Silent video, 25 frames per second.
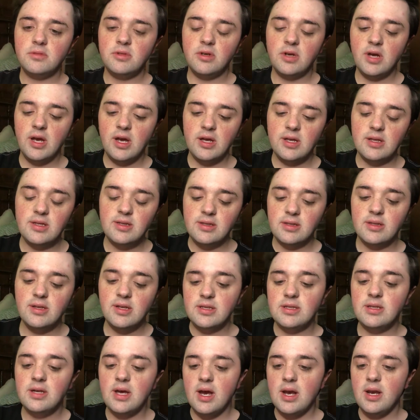Okay,
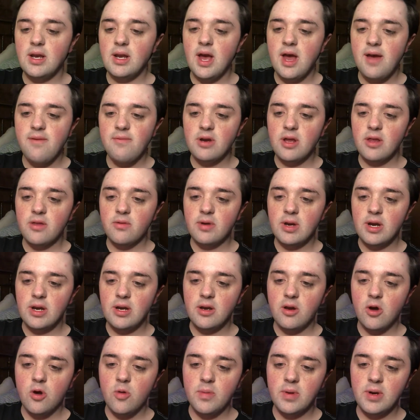I have another one. I need
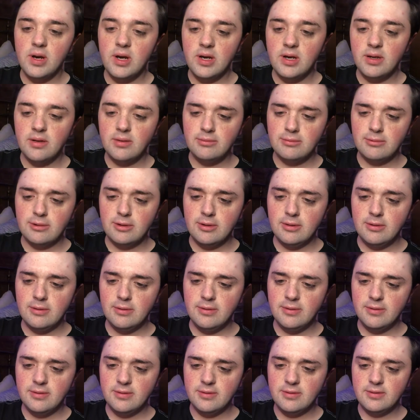to open it. Ooh.
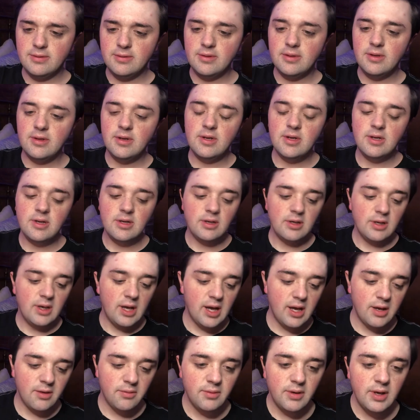
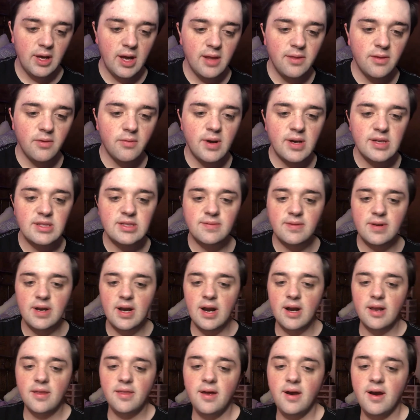Okay, we got the rest of it
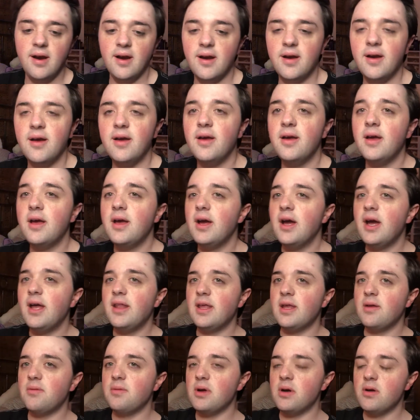out of there. And
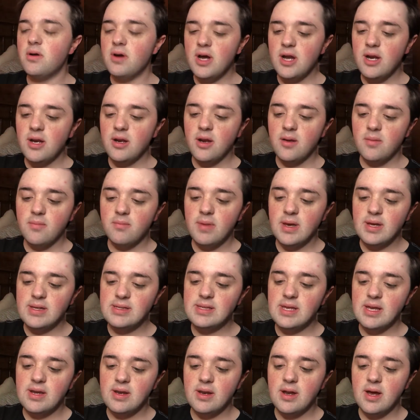then we go ahead and
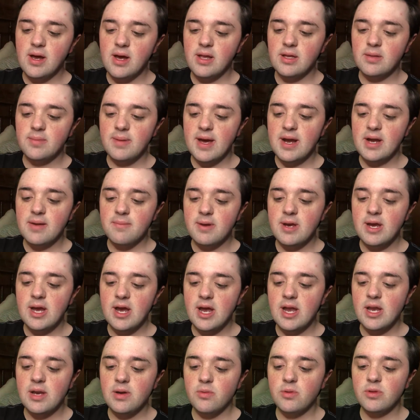mix it on the back of my
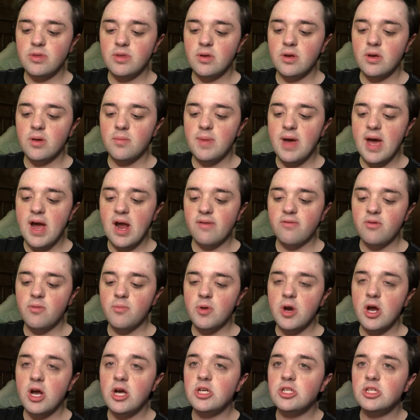hand with the back of a
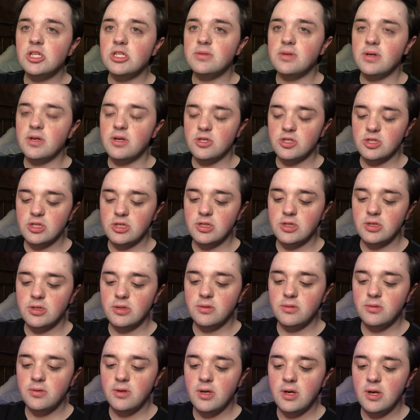brush. That's what I usually
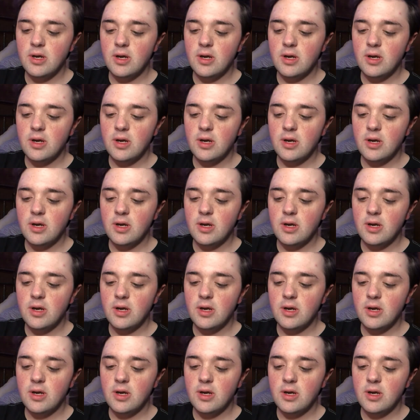do.